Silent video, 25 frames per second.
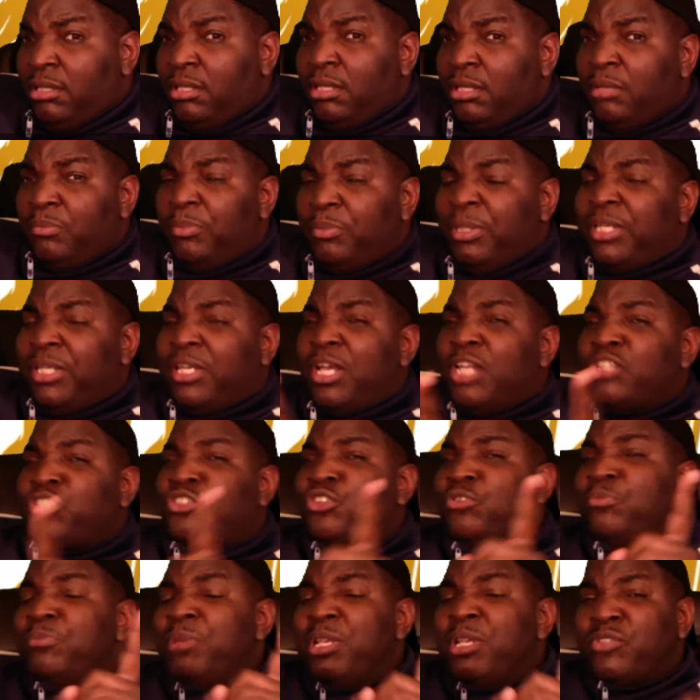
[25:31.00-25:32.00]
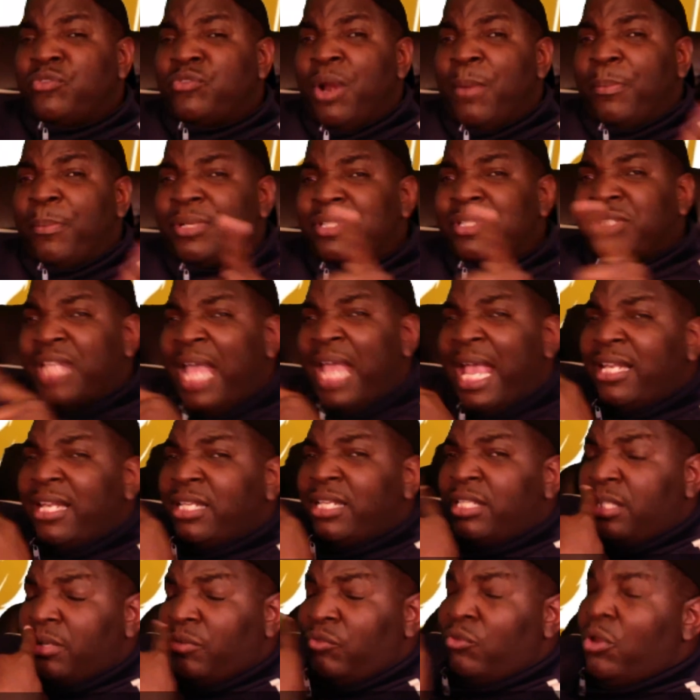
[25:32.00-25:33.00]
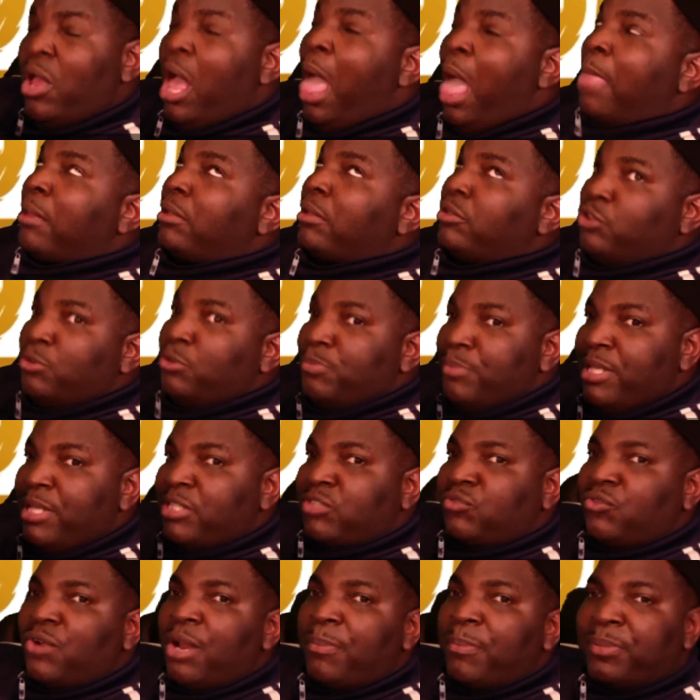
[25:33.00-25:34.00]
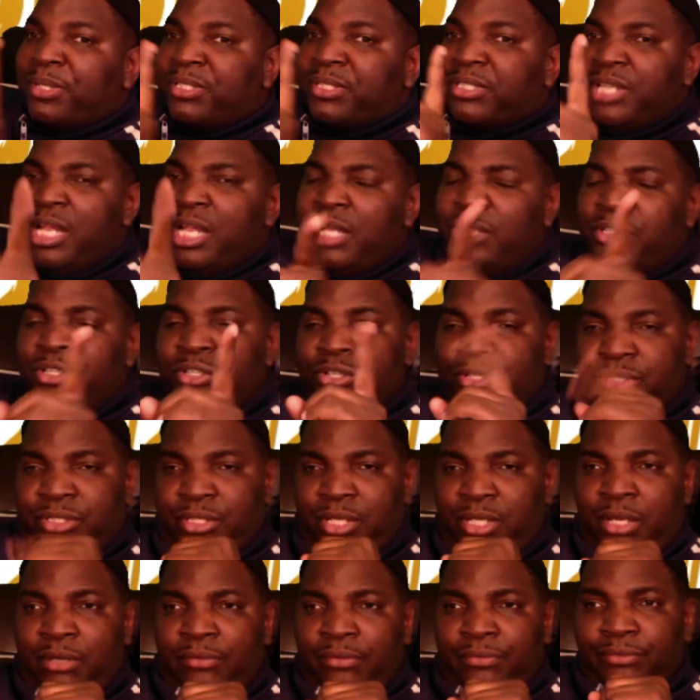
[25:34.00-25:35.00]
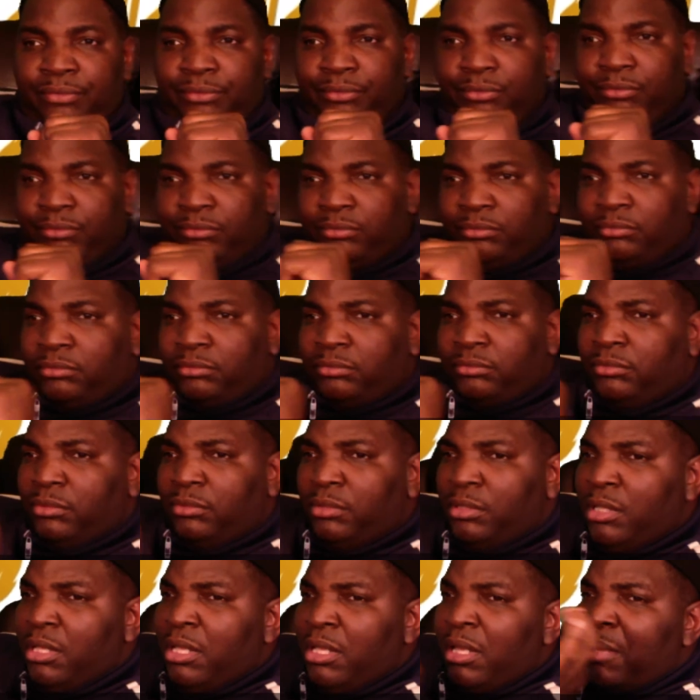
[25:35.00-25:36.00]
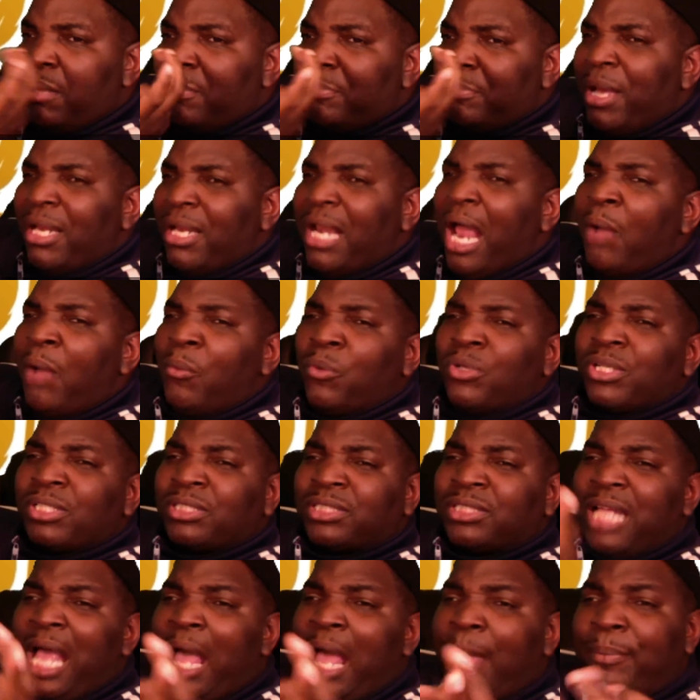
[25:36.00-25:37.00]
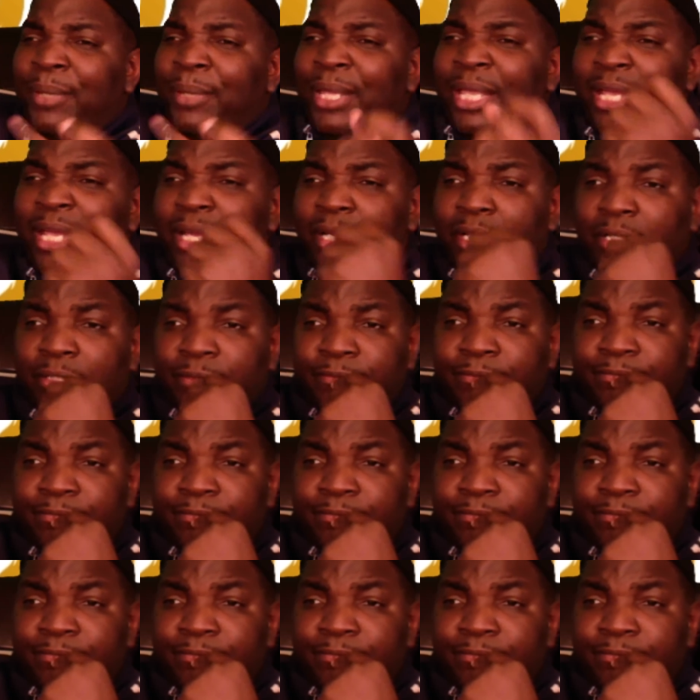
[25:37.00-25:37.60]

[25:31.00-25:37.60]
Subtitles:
because you misrepresenting yourself. But I want to stop here